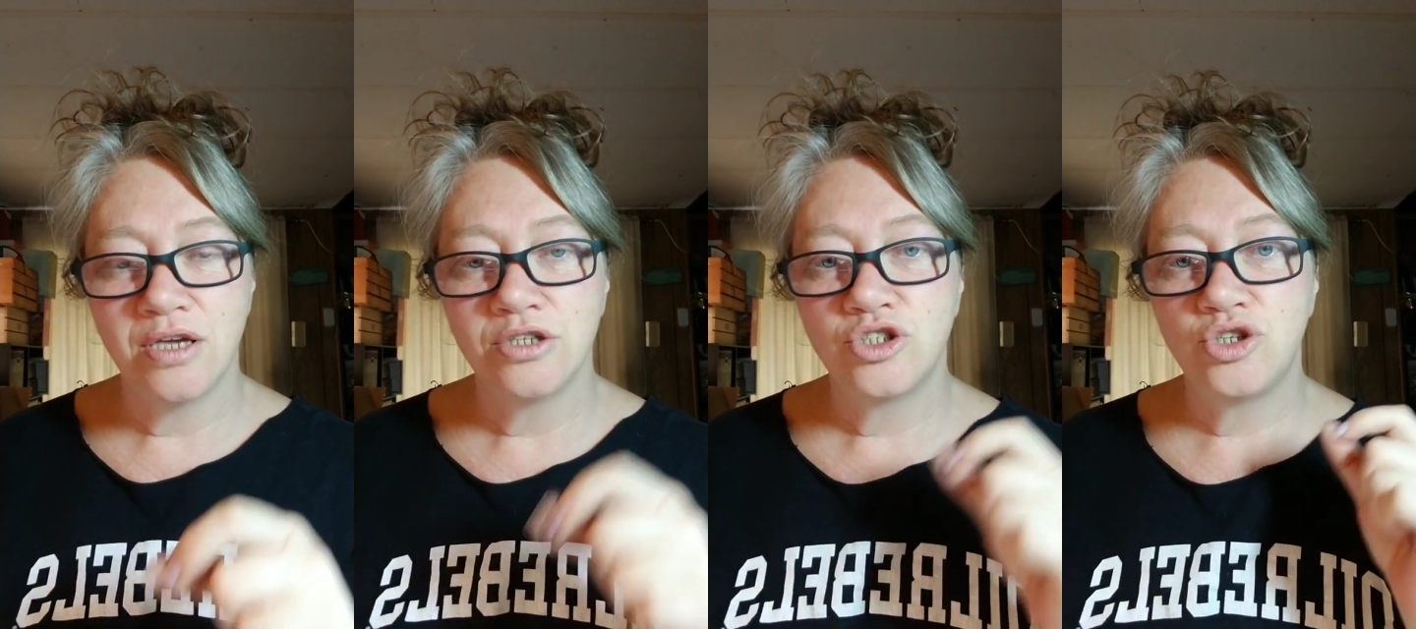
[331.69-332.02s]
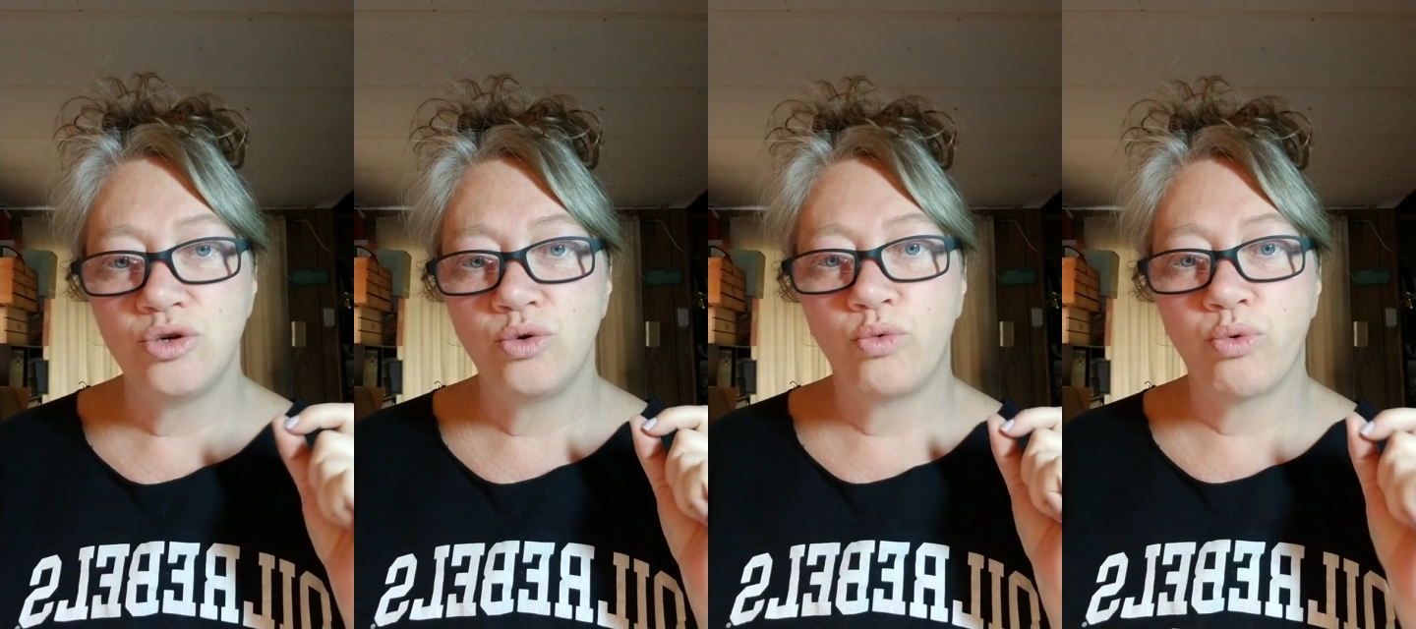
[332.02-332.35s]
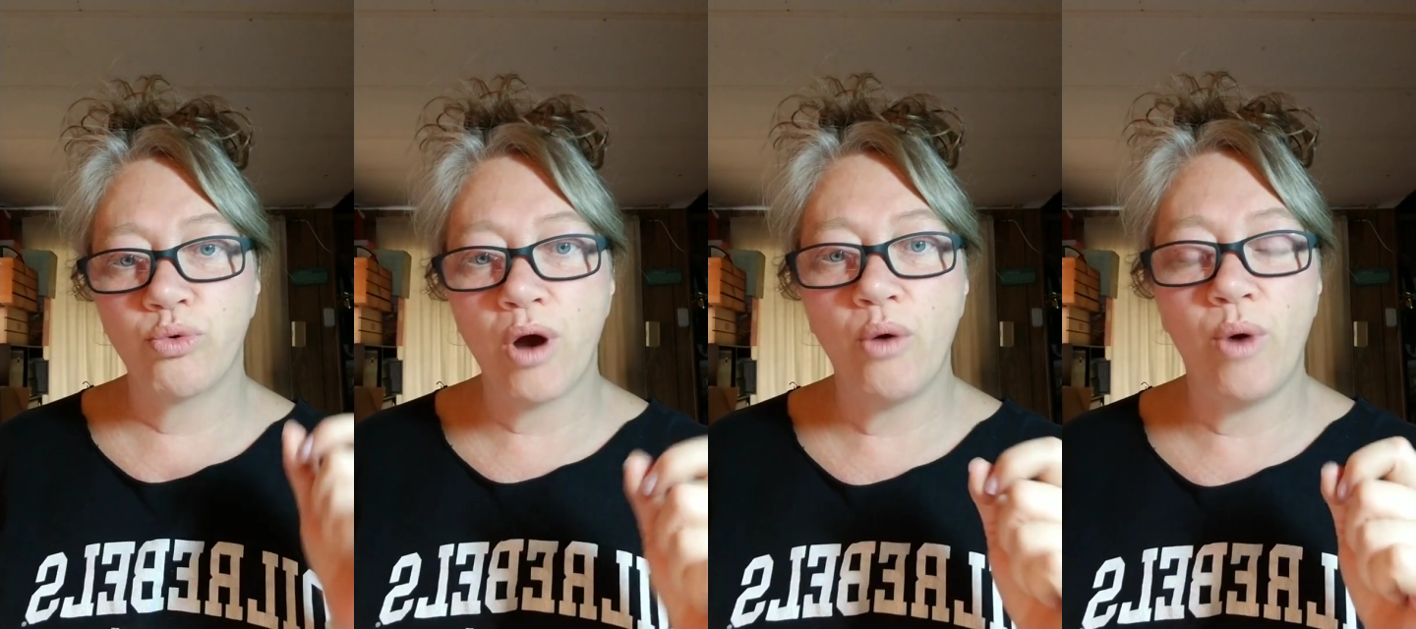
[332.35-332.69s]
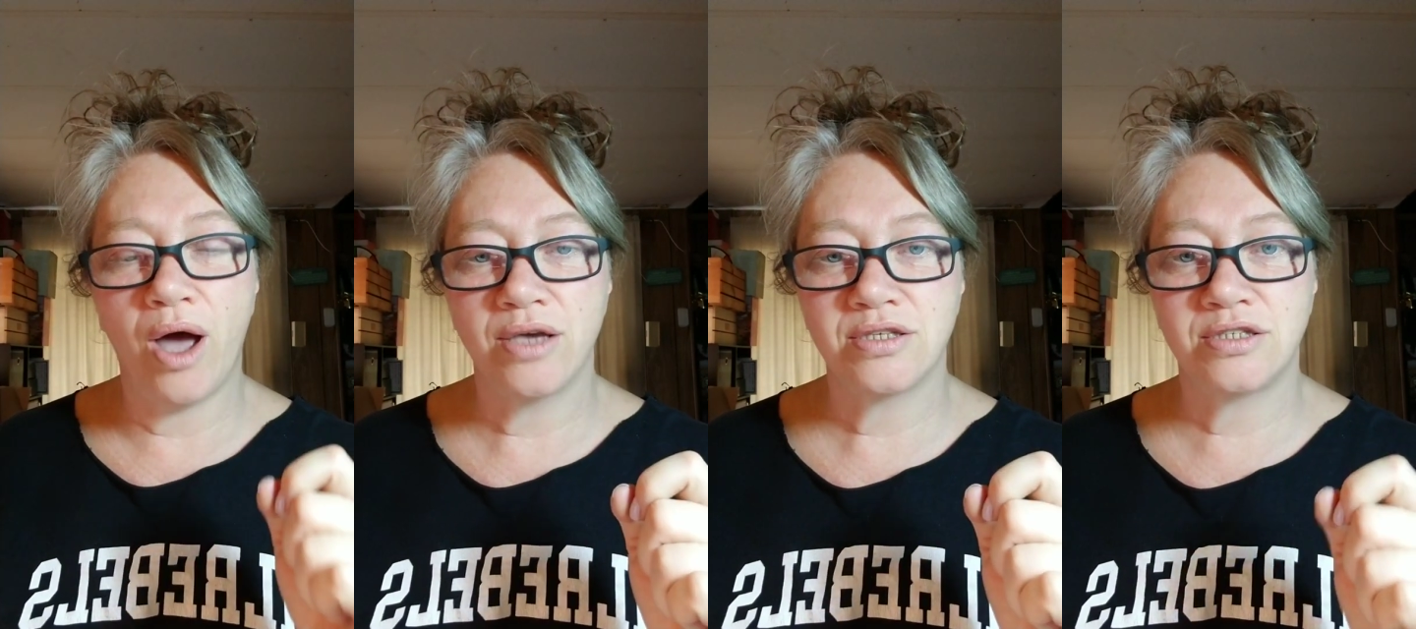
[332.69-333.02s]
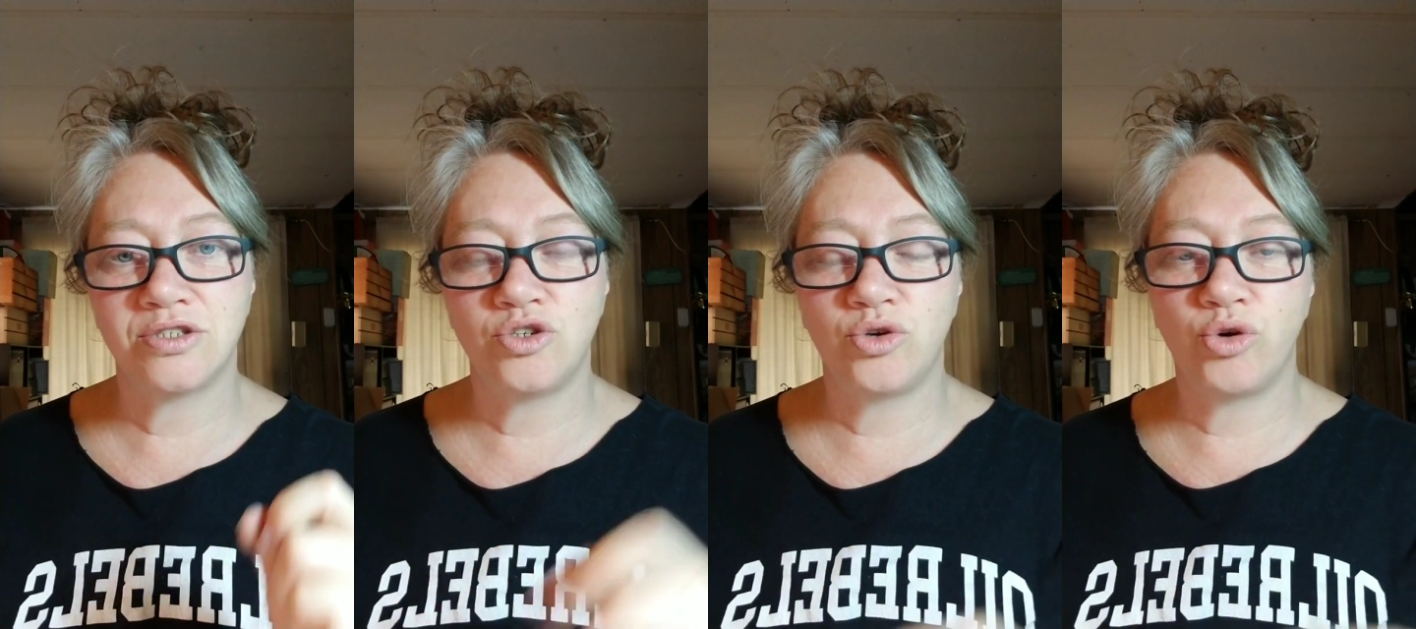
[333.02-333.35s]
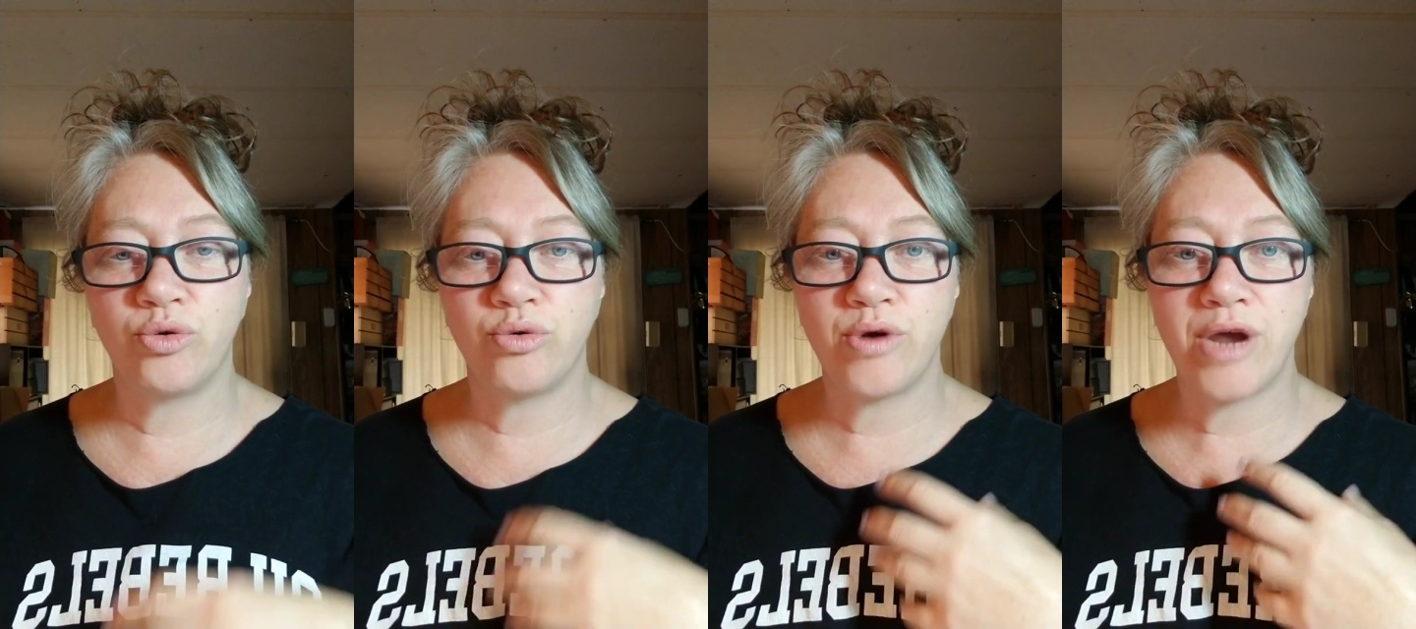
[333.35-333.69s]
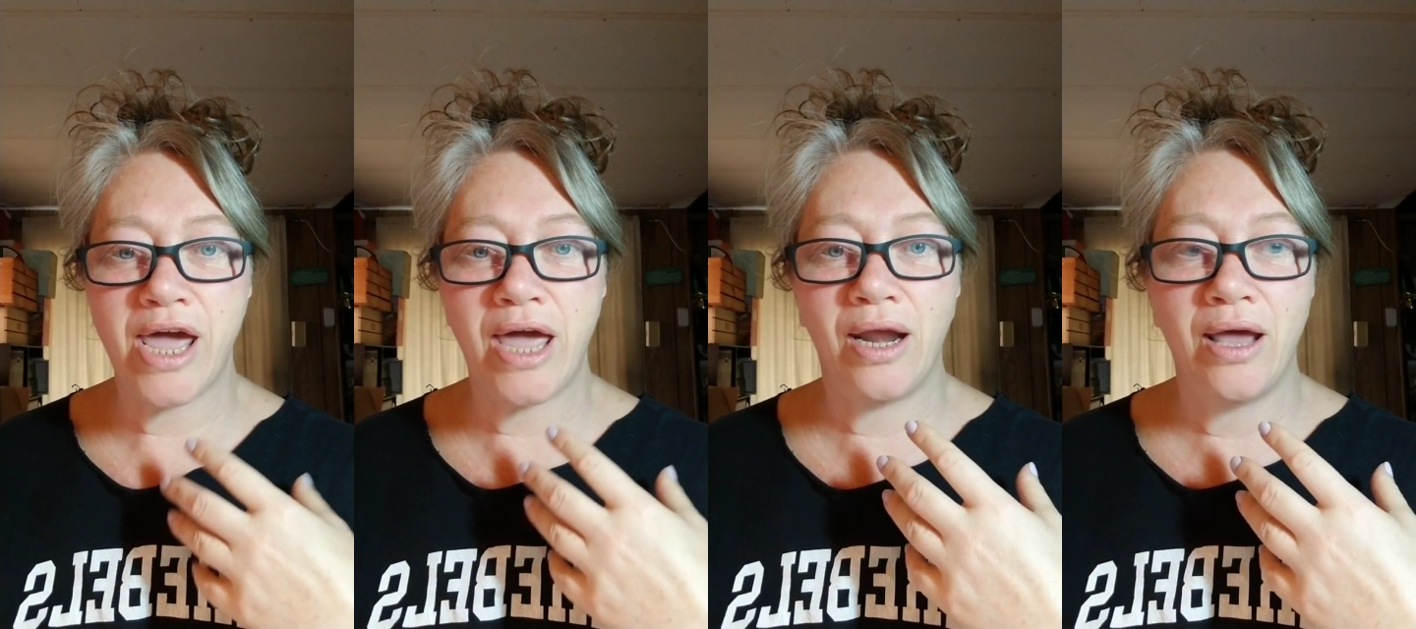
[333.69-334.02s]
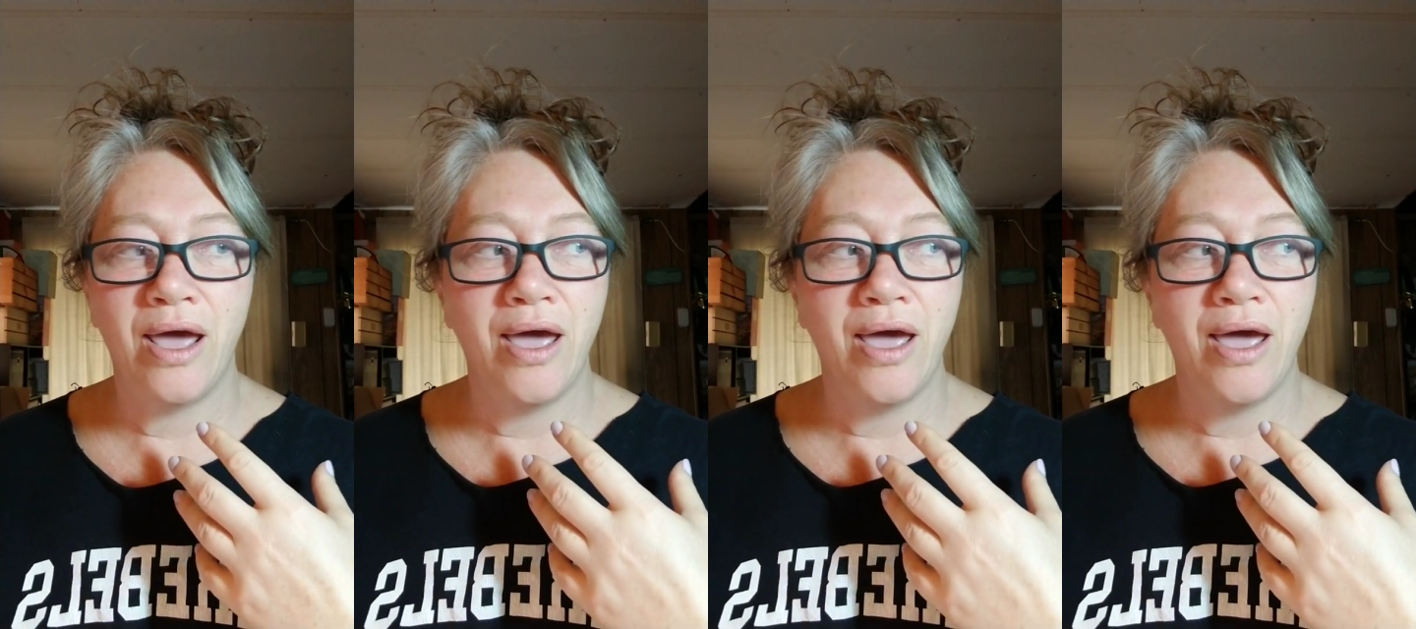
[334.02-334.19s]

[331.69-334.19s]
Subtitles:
to grow us, to create